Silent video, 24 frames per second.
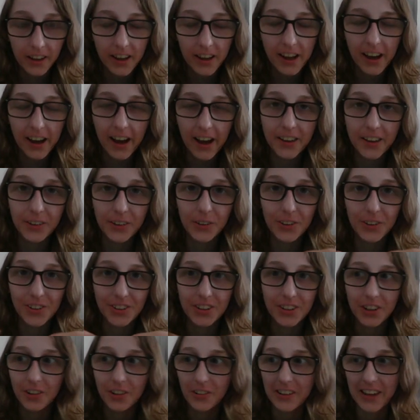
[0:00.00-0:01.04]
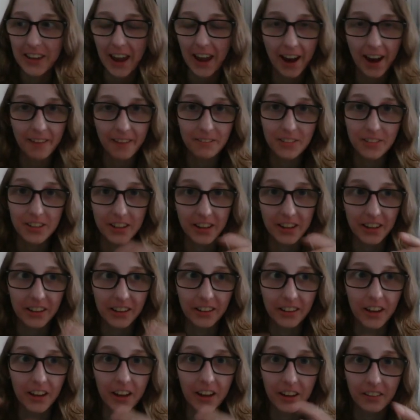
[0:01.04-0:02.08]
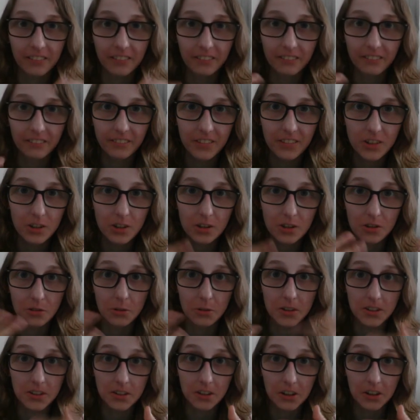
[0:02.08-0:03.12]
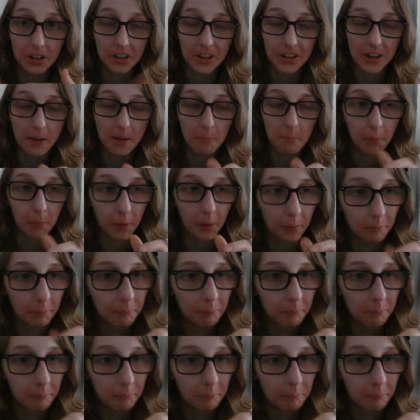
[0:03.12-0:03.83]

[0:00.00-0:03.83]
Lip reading: and also counting to a certain number.